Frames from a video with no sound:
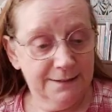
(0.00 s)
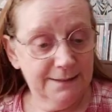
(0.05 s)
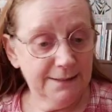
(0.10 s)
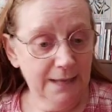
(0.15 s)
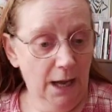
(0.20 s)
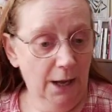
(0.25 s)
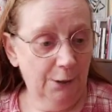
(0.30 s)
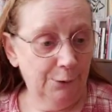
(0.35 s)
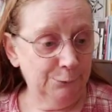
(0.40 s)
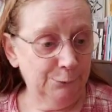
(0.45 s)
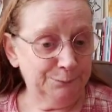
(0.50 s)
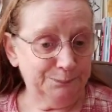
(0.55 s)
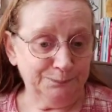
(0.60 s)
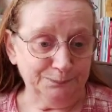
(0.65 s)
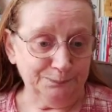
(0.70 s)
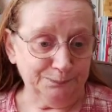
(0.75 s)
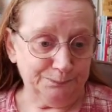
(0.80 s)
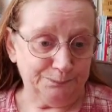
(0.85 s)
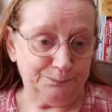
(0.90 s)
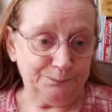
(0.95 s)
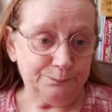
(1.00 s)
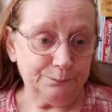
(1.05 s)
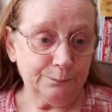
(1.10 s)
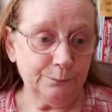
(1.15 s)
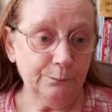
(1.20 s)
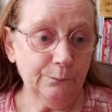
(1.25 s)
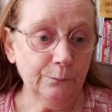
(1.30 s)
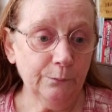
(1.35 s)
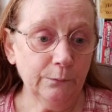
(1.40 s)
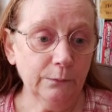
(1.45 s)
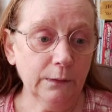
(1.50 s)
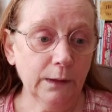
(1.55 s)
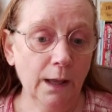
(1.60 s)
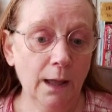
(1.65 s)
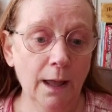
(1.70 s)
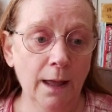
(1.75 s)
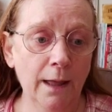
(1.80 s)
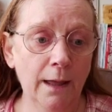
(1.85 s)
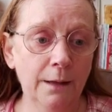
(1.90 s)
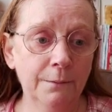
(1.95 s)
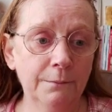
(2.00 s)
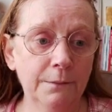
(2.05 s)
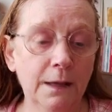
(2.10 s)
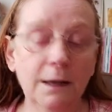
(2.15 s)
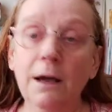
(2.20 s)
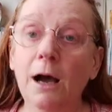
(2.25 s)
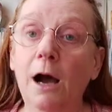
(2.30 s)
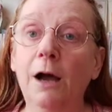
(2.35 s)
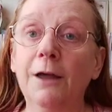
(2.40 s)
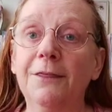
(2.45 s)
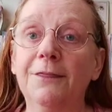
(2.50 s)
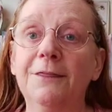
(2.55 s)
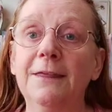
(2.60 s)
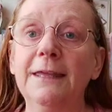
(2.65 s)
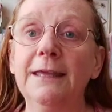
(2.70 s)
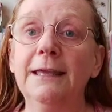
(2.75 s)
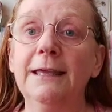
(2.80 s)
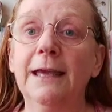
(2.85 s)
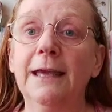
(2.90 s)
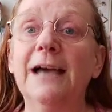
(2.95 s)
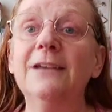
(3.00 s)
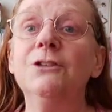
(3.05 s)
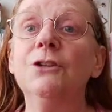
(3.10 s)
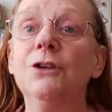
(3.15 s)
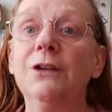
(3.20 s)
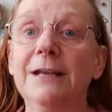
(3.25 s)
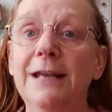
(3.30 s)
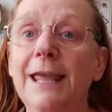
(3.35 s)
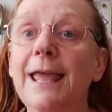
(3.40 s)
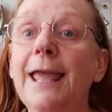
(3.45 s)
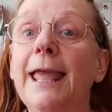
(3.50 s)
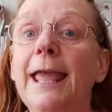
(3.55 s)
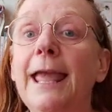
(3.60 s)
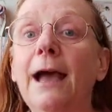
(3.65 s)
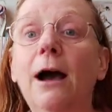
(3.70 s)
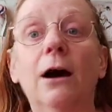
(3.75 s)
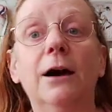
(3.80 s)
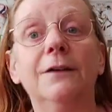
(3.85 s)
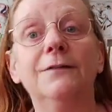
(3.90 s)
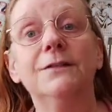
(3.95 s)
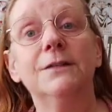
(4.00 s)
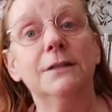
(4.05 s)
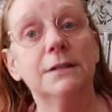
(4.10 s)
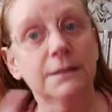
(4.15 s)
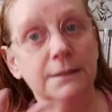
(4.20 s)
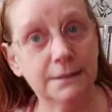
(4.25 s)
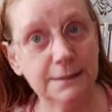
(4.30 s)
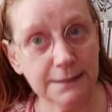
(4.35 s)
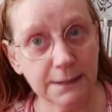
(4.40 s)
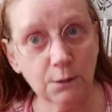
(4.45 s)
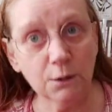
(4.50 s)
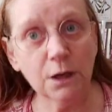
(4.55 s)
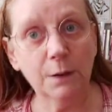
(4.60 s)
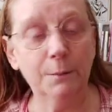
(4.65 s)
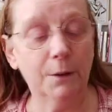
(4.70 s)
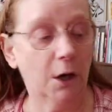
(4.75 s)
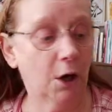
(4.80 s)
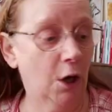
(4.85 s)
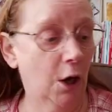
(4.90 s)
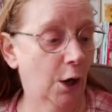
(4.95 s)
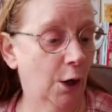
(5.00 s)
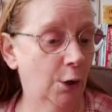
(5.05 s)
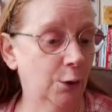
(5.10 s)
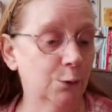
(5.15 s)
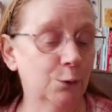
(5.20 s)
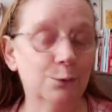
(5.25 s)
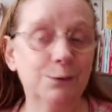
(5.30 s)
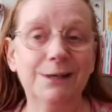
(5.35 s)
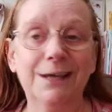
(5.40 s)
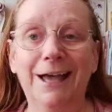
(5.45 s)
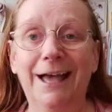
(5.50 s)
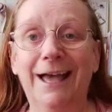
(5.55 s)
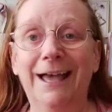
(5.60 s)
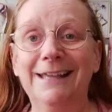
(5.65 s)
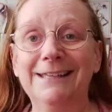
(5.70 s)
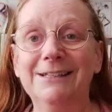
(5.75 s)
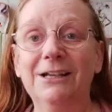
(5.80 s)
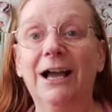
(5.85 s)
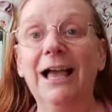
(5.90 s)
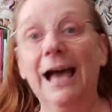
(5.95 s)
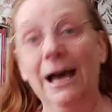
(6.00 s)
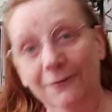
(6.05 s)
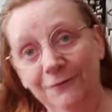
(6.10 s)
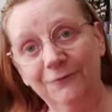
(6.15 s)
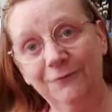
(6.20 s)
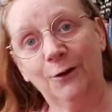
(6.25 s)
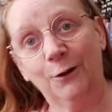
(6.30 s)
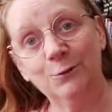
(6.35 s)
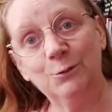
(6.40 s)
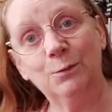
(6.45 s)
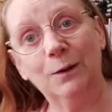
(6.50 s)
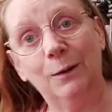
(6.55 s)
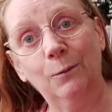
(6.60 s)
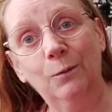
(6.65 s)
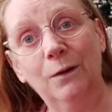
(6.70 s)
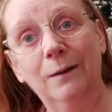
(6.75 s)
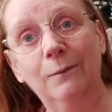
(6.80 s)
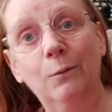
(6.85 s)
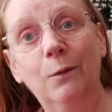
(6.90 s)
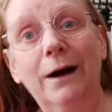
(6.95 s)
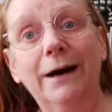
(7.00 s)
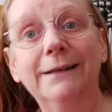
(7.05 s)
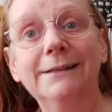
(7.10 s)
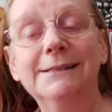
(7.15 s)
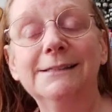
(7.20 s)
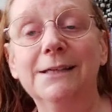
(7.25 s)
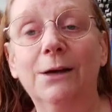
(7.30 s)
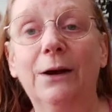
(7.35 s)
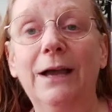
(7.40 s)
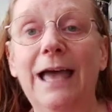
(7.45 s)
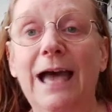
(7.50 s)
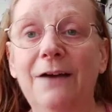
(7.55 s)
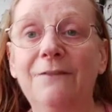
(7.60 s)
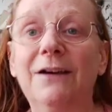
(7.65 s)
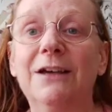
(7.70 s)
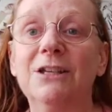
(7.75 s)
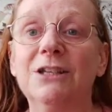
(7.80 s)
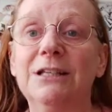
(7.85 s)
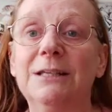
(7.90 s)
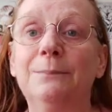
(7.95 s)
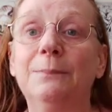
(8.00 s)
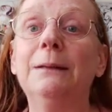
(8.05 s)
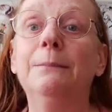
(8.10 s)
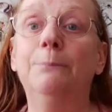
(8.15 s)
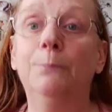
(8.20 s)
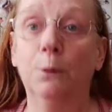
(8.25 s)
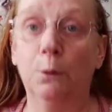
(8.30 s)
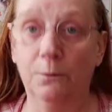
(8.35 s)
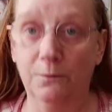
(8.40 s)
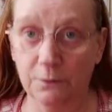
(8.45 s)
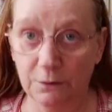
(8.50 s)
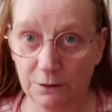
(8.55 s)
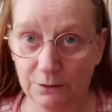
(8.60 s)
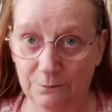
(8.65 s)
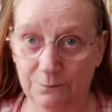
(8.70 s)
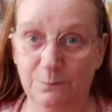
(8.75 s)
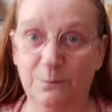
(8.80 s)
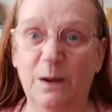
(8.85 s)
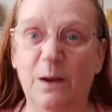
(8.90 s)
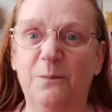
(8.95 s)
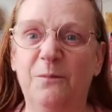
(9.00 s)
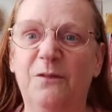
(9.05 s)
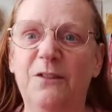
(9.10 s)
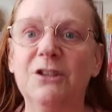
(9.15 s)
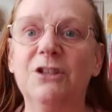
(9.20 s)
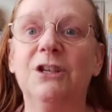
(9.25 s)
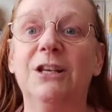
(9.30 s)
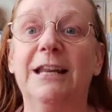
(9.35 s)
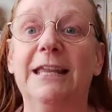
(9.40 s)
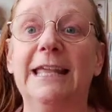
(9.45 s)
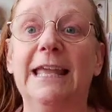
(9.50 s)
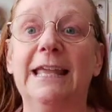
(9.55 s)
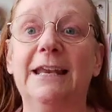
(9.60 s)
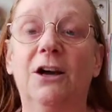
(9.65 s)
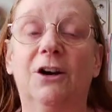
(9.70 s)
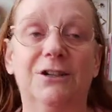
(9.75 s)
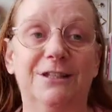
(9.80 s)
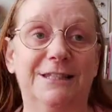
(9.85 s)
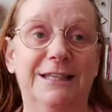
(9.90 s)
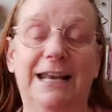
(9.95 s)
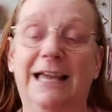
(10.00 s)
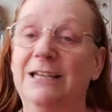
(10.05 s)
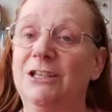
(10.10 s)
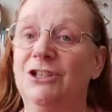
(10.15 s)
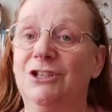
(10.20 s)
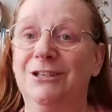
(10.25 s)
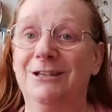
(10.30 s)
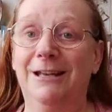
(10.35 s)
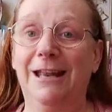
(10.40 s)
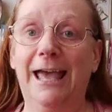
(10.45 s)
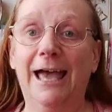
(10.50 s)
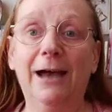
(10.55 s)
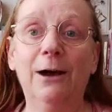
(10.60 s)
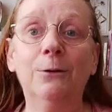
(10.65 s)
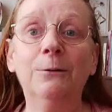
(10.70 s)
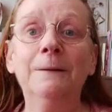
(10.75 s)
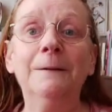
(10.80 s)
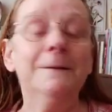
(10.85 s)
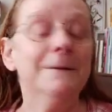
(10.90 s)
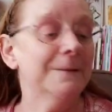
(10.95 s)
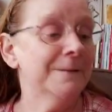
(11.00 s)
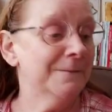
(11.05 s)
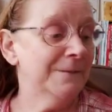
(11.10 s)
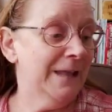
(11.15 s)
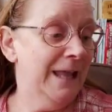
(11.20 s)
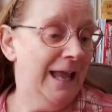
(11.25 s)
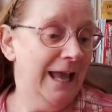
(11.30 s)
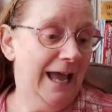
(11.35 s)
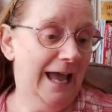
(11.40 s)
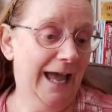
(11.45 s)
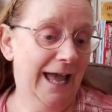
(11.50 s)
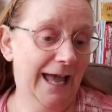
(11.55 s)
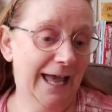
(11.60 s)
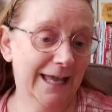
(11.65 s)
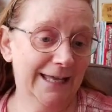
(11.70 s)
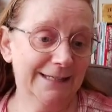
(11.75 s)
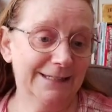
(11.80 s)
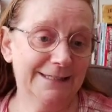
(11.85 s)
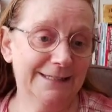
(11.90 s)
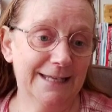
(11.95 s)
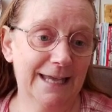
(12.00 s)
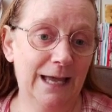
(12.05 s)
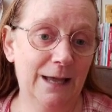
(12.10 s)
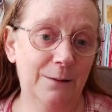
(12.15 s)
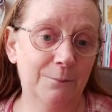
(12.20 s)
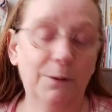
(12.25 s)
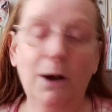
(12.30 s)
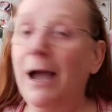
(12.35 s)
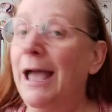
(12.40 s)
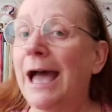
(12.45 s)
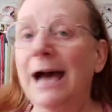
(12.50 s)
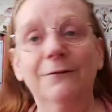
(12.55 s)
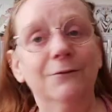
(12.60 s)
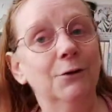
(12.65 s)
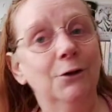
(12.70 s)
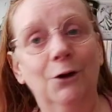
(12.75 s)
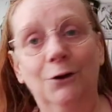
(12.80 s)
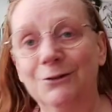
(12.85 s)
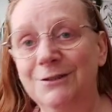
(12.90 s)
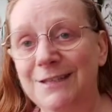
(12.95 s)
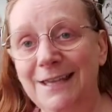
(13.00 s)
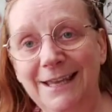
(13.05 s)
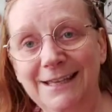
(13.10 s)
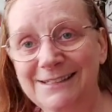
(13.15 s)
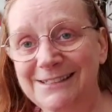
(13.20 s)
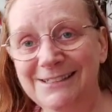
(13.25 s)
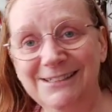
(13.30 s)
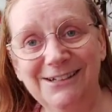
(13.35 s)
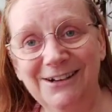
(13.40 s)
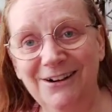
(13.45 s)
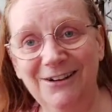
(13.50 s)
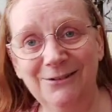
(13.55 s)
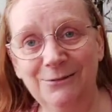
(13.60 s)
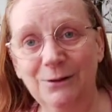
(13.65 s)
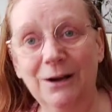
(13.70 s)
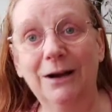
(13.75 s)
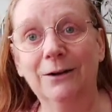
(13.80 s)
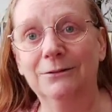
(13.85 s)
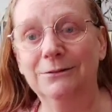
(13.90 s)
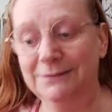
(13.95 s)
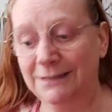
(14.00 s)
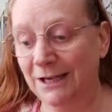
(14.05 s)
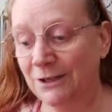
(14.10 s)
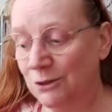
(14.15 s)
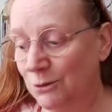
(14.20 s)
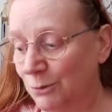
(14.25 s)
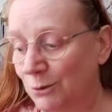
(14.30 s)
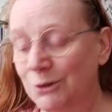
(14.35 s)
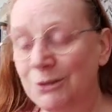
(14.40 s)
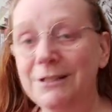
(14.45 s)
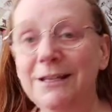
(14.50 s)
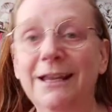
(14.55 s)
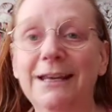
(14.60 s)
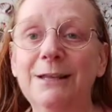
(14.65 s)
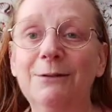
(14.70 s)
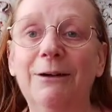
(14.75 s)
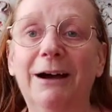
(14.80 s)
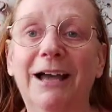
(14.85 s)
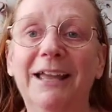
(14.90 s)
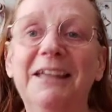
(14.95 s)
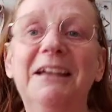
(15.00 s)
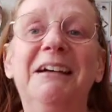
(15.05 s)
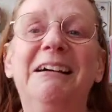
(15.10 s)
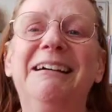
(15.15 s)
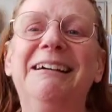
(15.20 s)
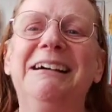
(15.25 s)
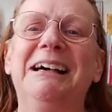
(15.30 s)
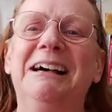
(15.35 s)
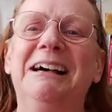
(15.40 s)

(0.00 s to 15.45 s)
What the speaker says: So I think, as you can hear, I've still got my cold and I have phoned 111, so I have actually been put officially in isolation now. And but I haven't got it, well, touch wood anyway.